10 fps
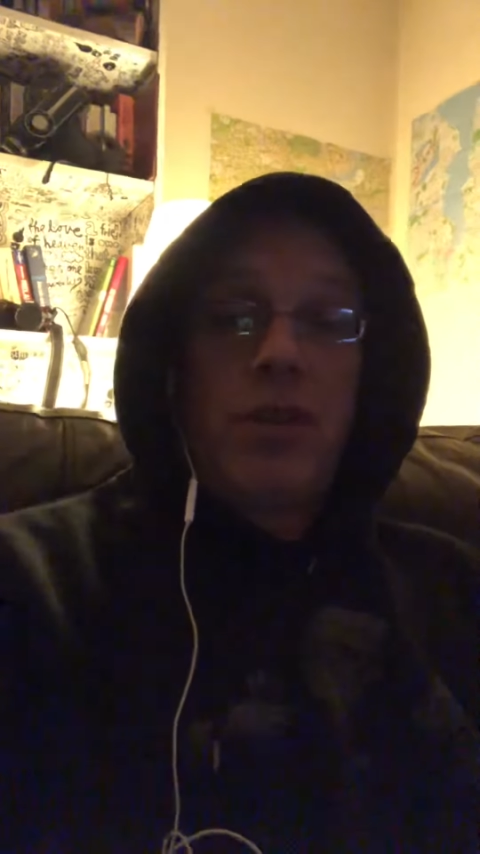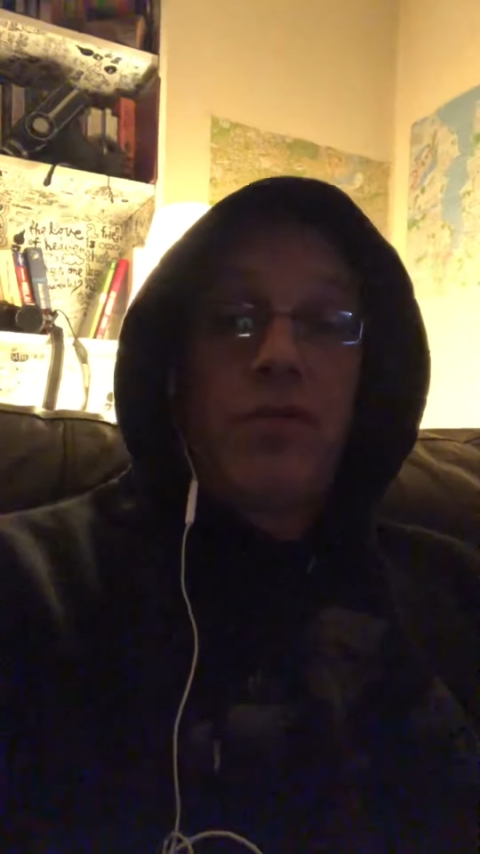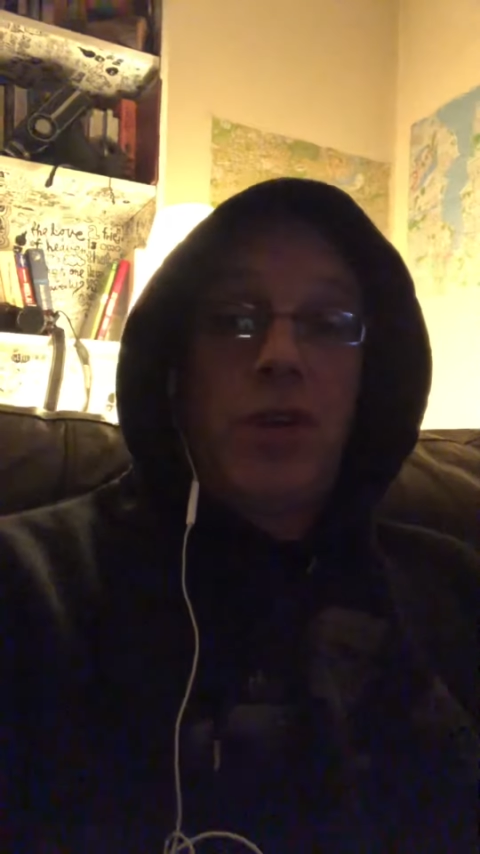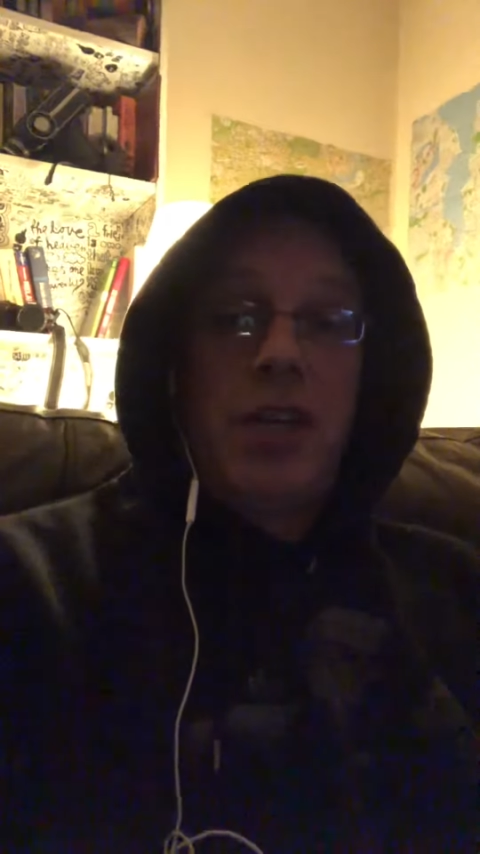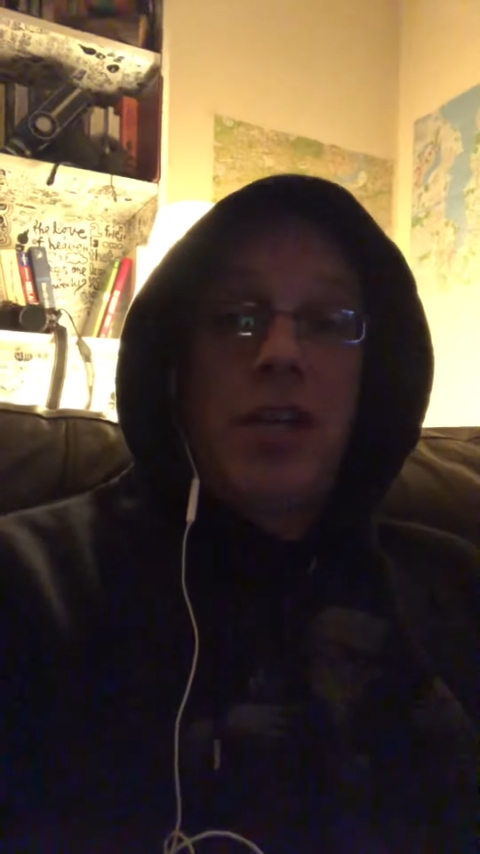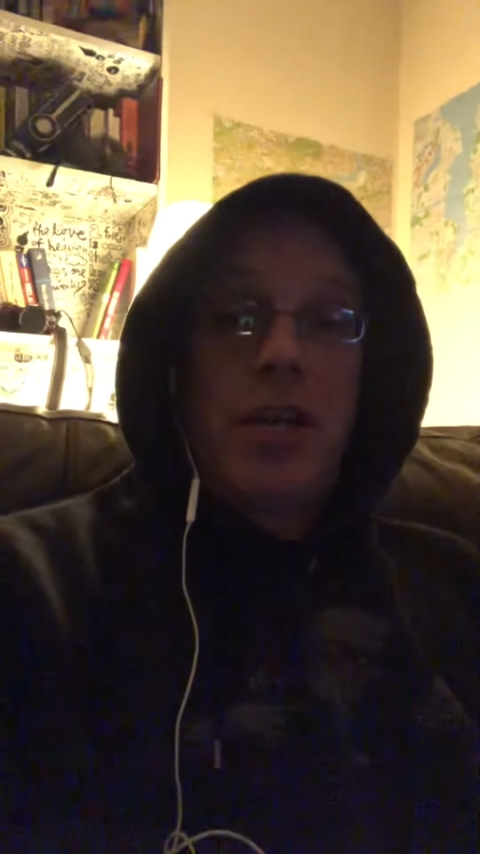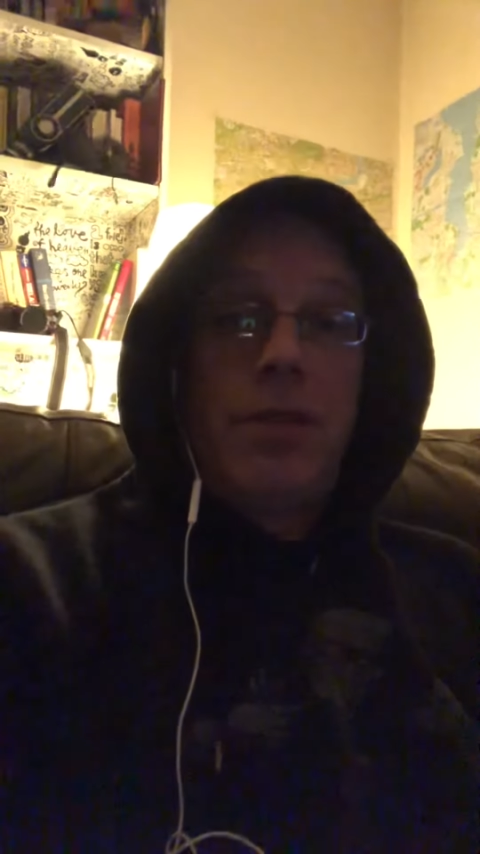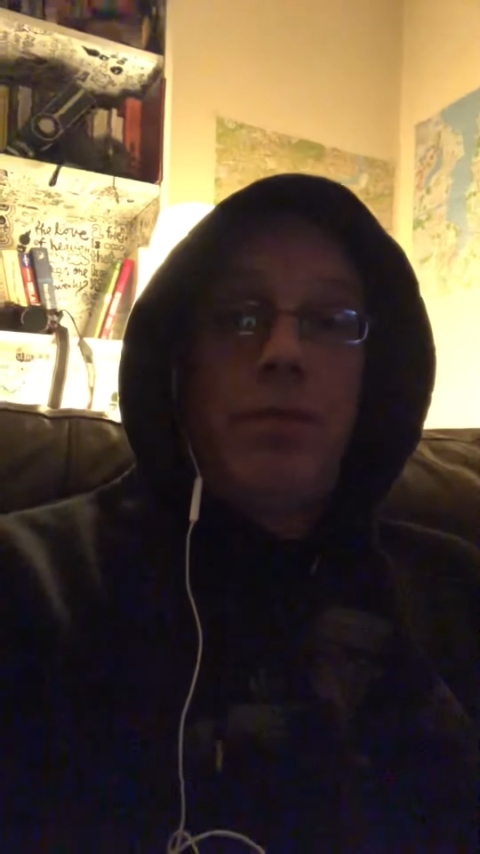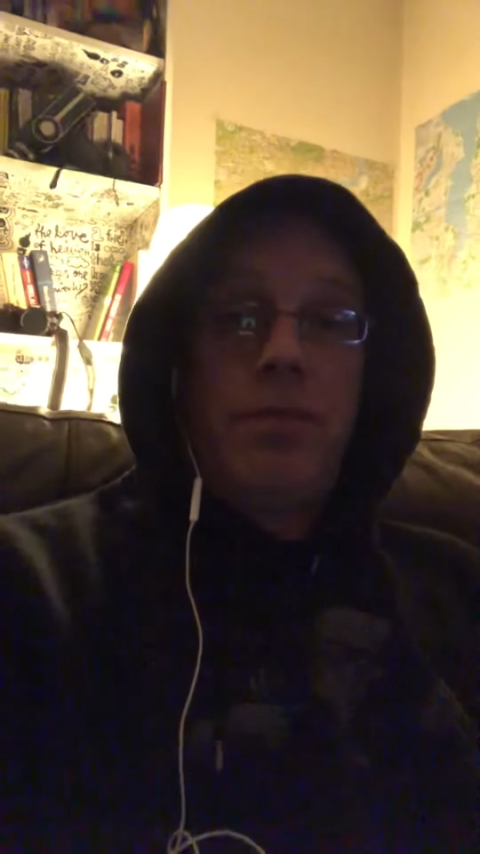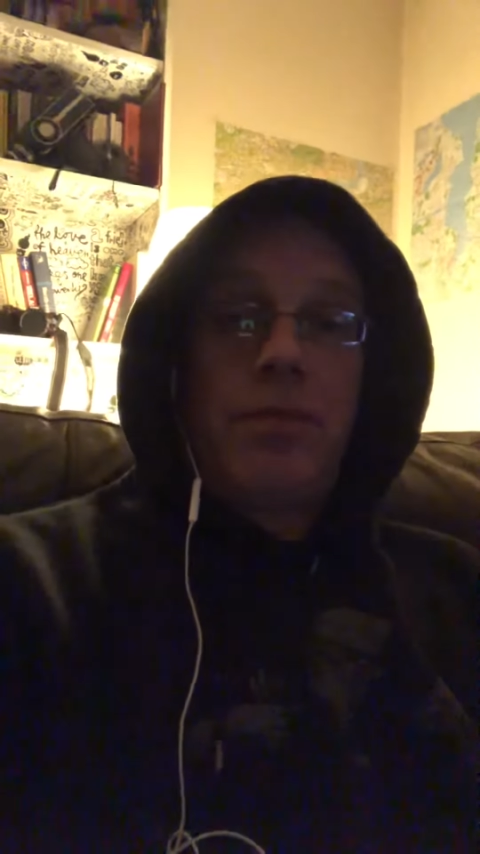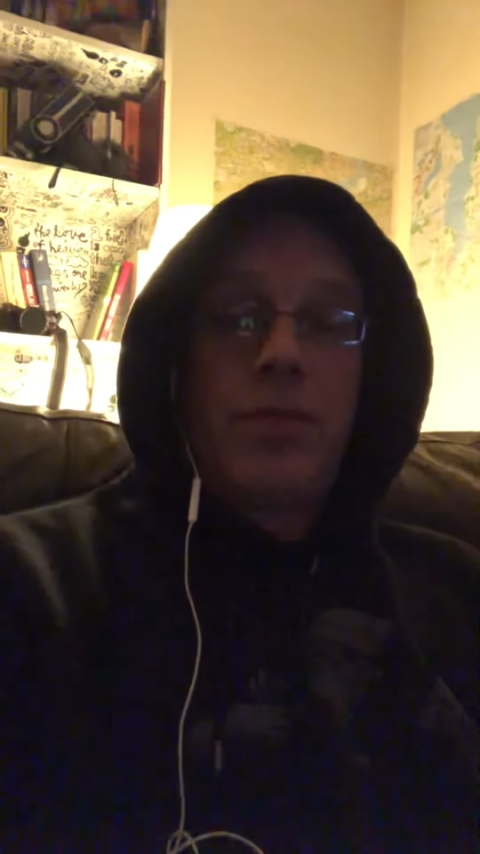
are freaking out.